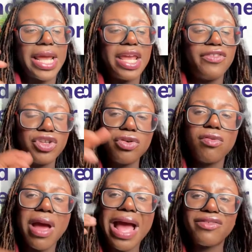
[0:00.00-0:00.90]
if
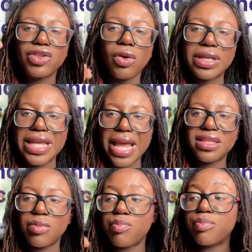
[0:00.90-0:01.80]
you have not yet,